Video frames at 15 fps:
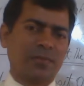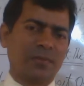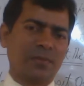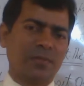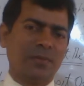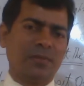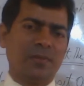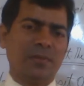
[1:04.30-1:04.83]

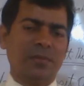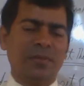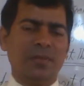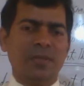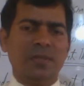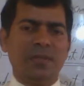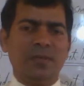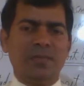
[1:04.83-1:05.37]
you will
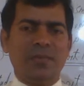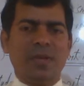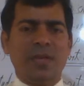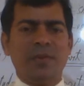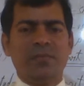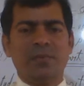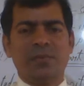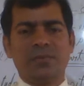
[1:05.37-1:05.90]
be
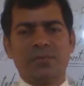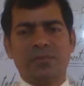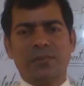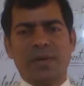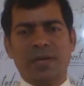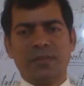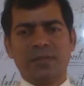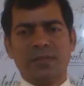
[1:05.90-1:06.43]
able to
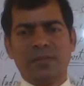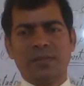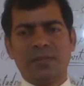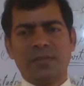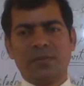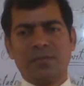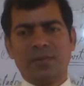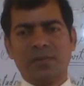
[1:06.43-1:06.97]
answer
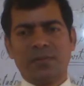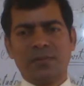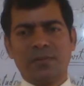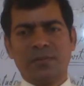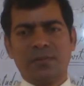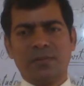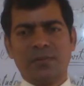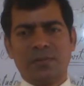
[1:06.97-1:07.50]
any question
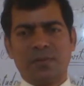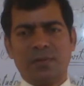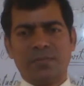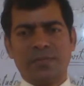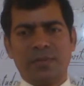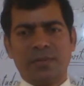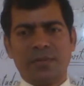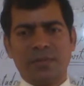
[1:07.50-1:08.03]
on the
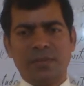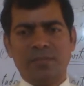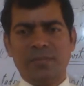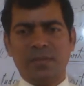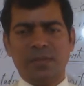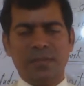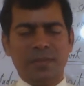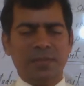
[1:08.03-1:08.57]
topic
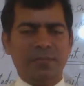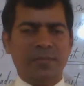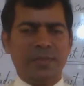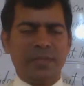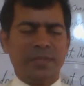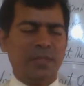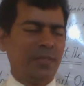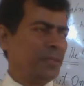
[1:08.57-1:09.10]

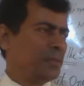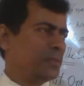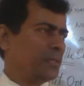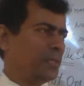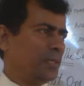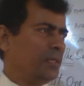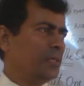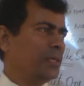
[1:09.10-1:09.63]
very
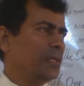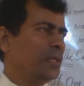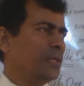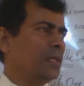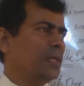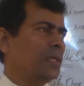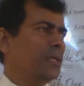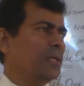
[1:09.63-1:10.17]
easily.
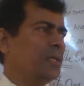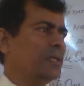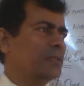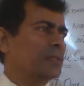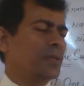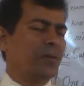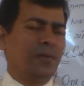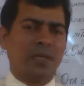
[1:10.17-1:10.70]

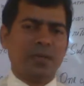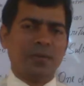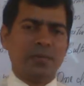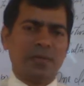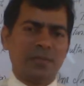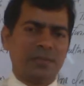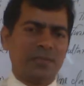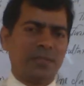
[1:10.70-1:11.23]
So now
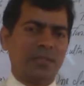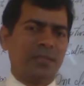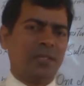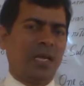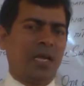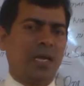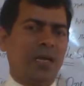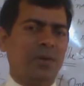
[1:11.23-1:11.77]
let's see
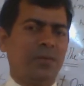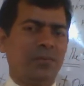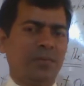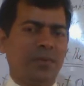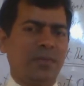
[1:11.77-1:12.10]
how